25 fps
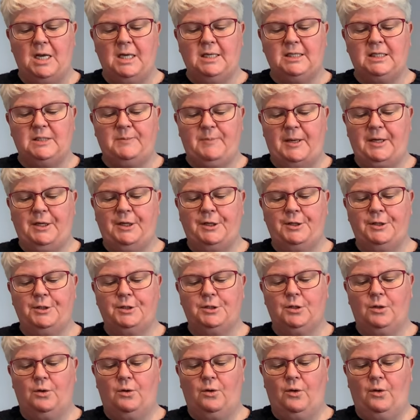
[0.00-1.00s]

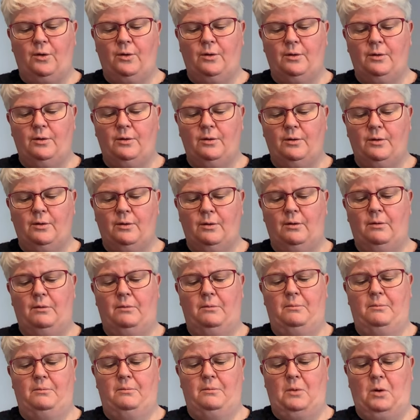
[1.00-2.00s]
spinners or
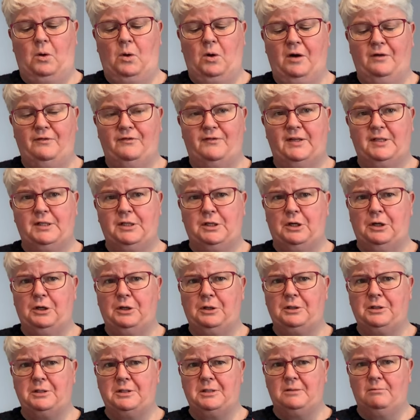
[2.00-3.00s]
orifice
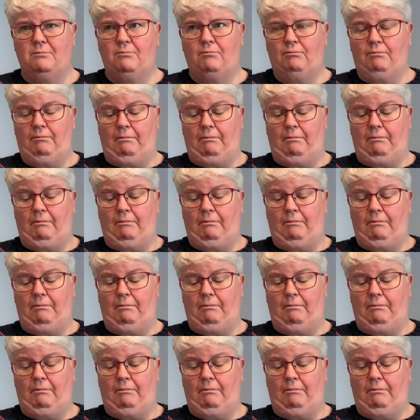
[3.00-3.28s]
hooks